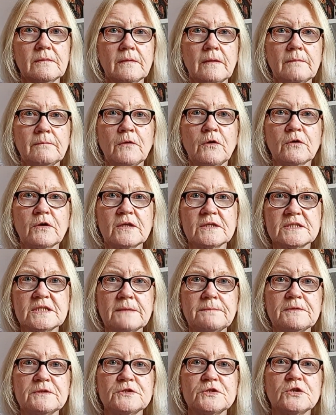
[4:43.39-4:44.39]
I'm not going to
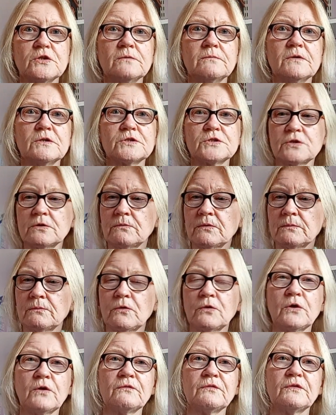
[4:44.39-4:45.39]
tip it too much, don't want them
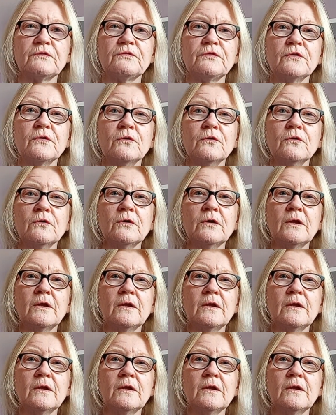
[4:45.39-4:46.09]
all over the floor.